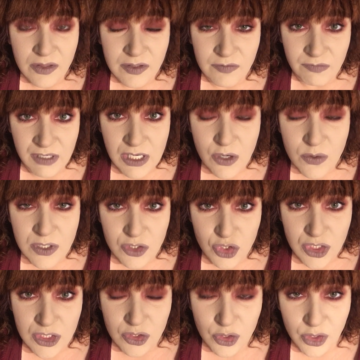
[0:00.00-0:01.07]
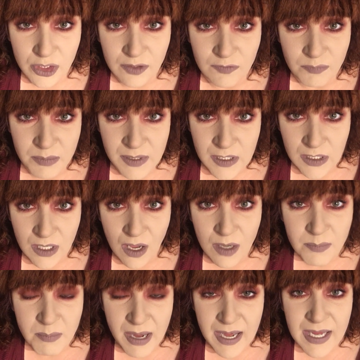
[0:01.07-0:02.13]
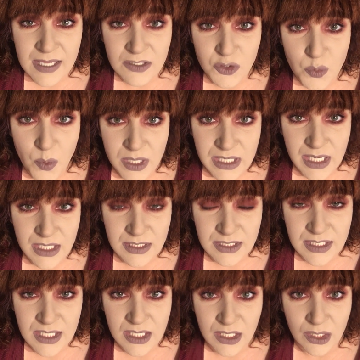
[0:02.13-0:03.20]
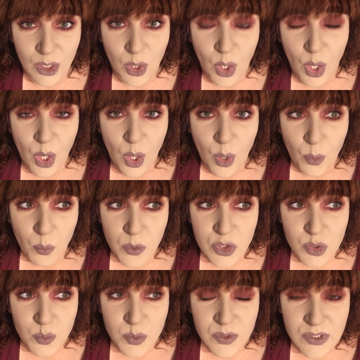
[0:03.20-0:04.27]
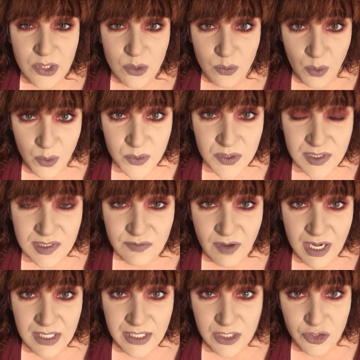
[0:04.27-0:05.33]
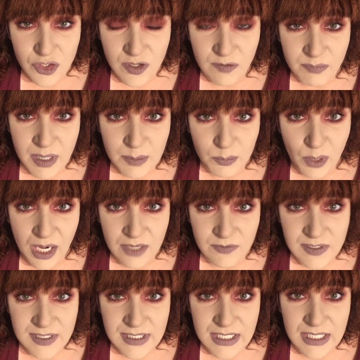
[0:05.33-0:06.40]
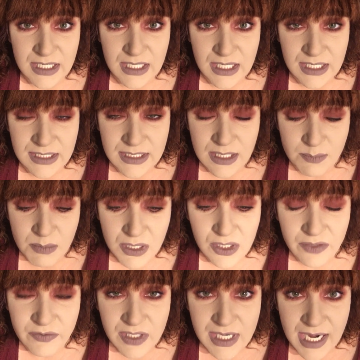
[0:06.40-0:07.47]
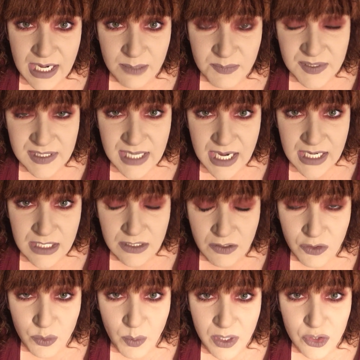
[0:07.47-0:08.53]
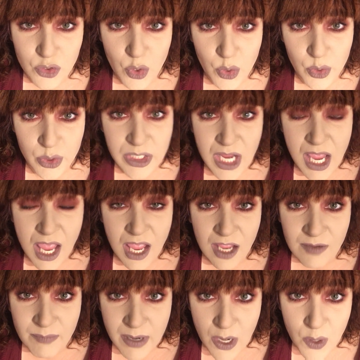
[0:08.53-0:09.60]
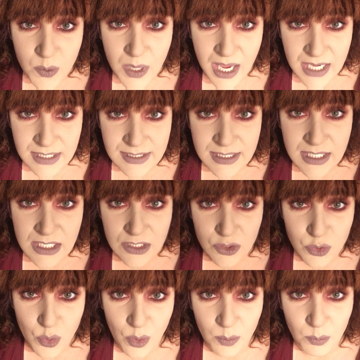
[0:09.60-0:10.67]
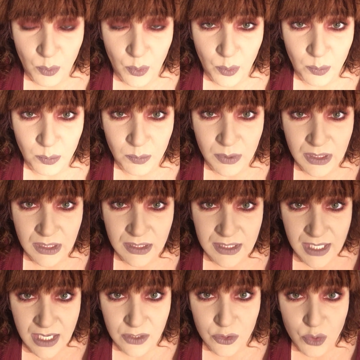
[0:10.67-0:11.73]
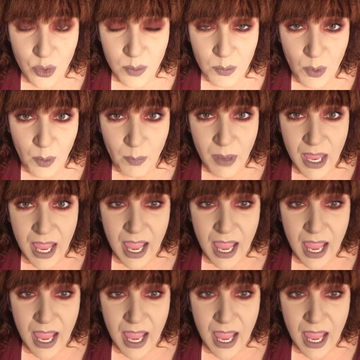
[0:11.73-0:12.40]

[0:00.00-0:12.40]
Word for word: the video that she took of me on May 8th, 2018, which was the grossest violation of my privacy. It's the middle of the night. I'm standing the threshold of my own isolated dorm room, Yale dorm room,